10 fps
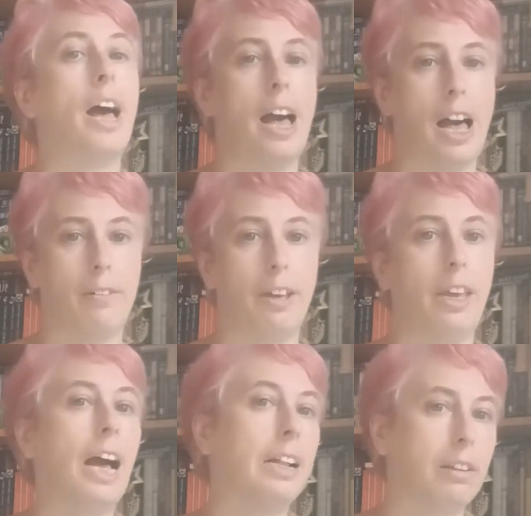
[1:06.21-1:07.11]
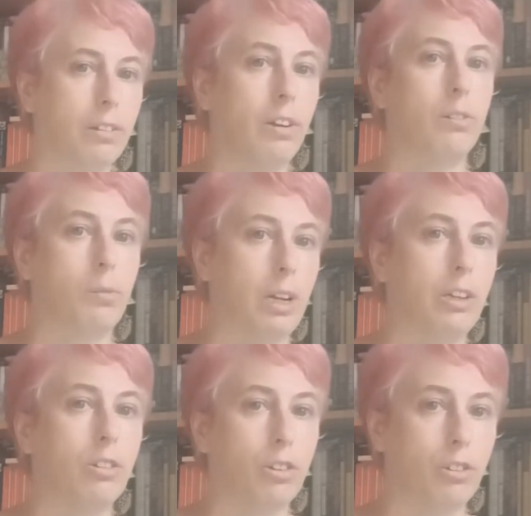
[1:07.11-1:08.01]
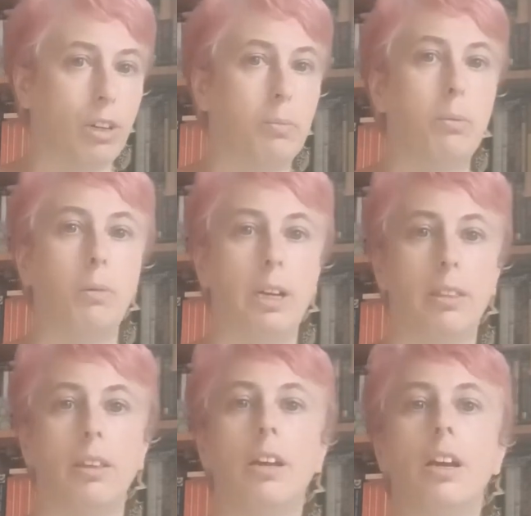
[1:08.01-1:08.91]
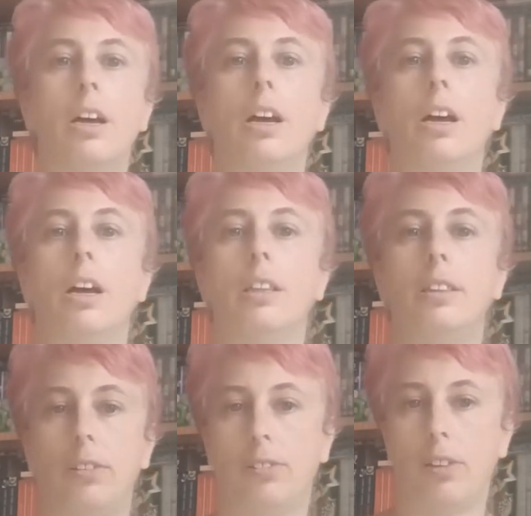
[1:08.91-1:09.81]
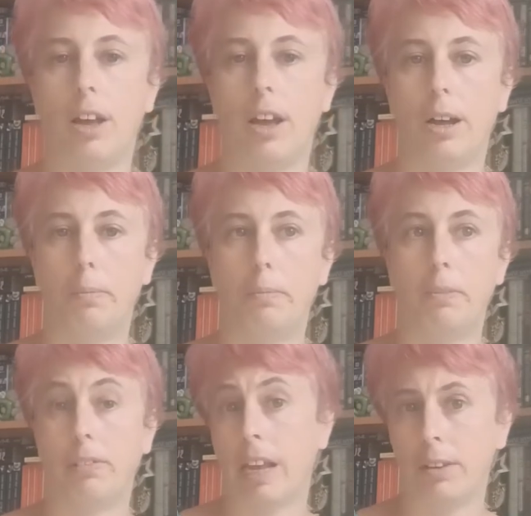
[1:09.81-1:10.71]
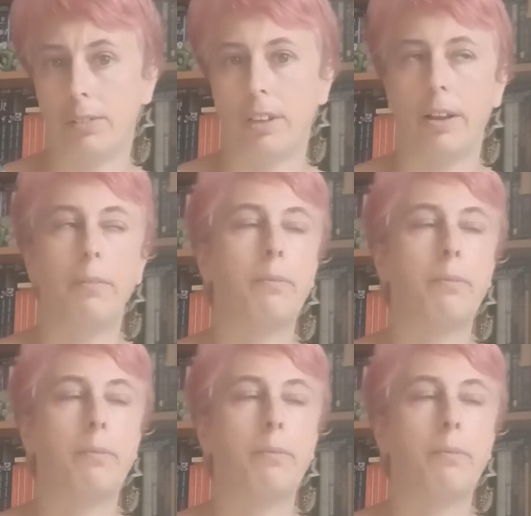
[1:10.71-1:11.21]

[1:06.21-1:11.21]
how he handled his relationship with this this councillor.